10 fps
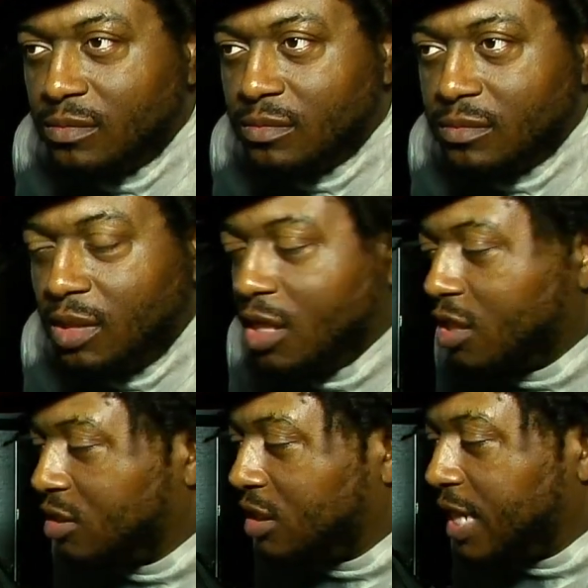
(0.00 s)
because
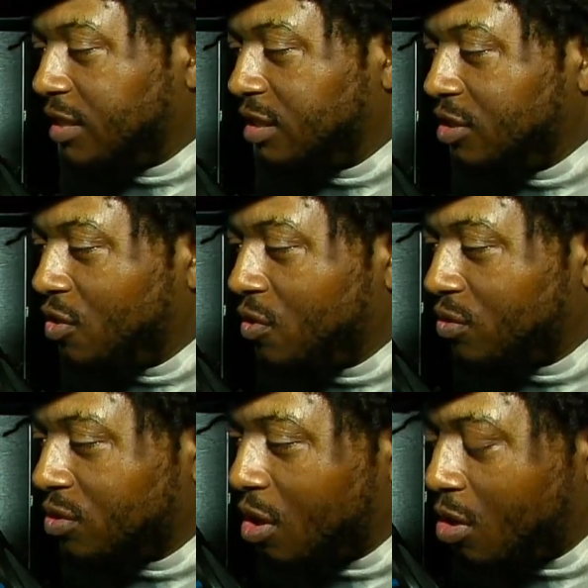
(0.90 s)
the
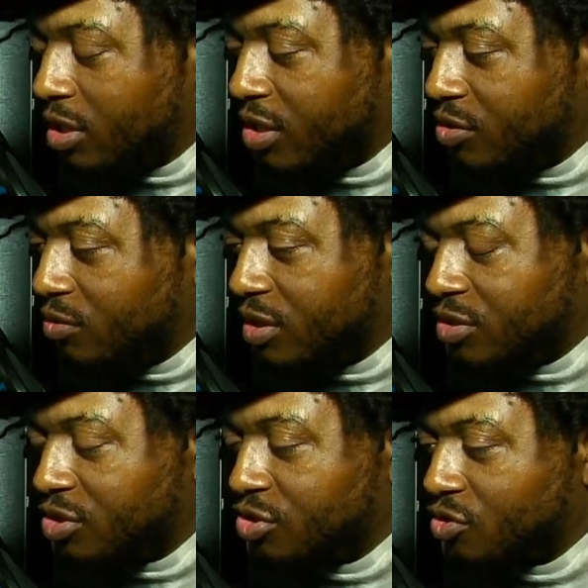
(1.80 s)
Latinos, all they do is
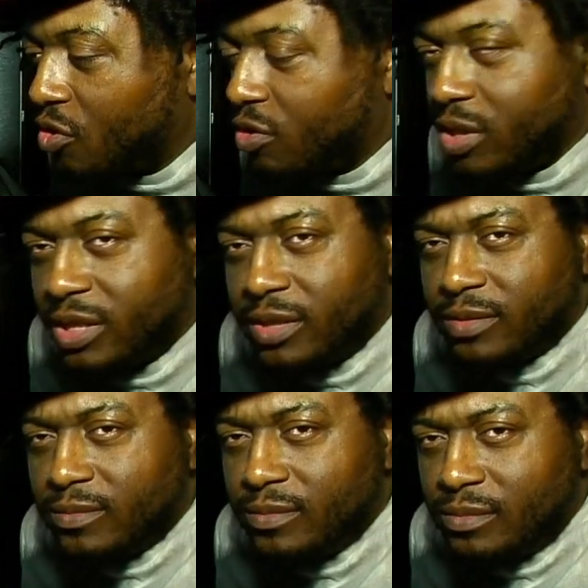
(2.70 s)
destroy.
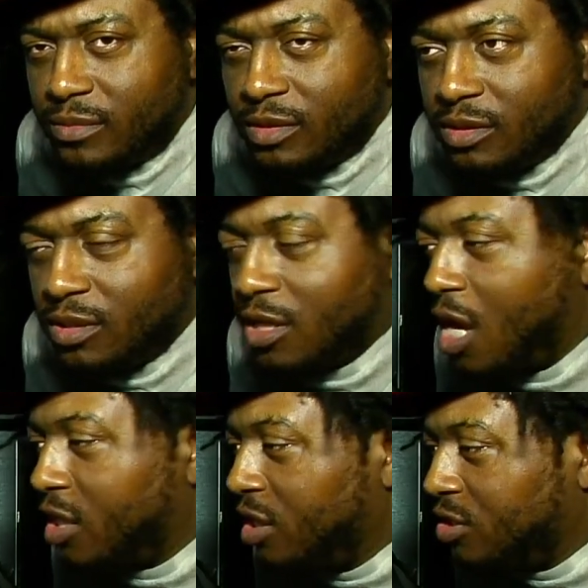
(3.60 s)
The
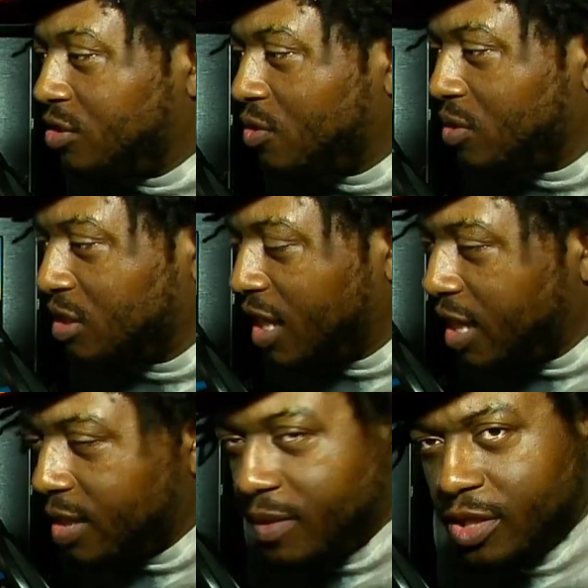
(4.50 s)
conquistadors
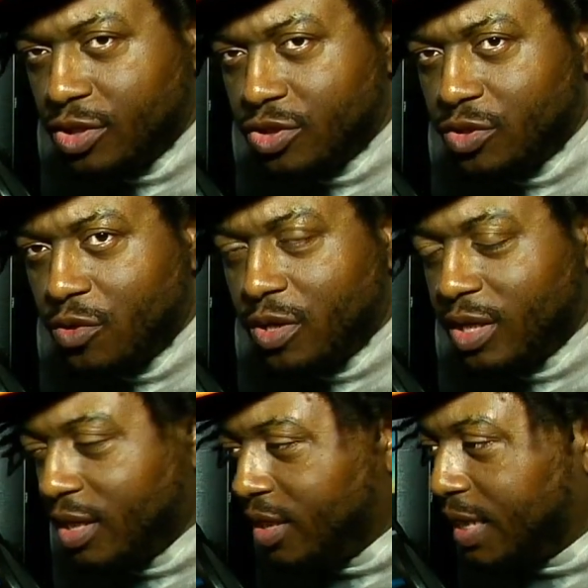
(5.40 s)
came and destroyed
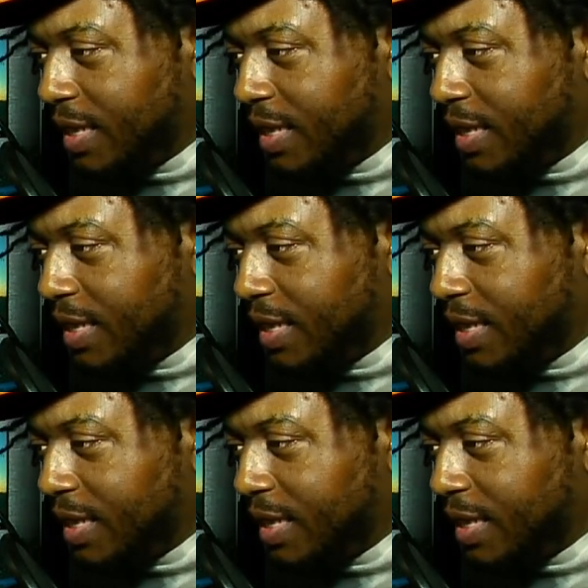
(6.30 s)
the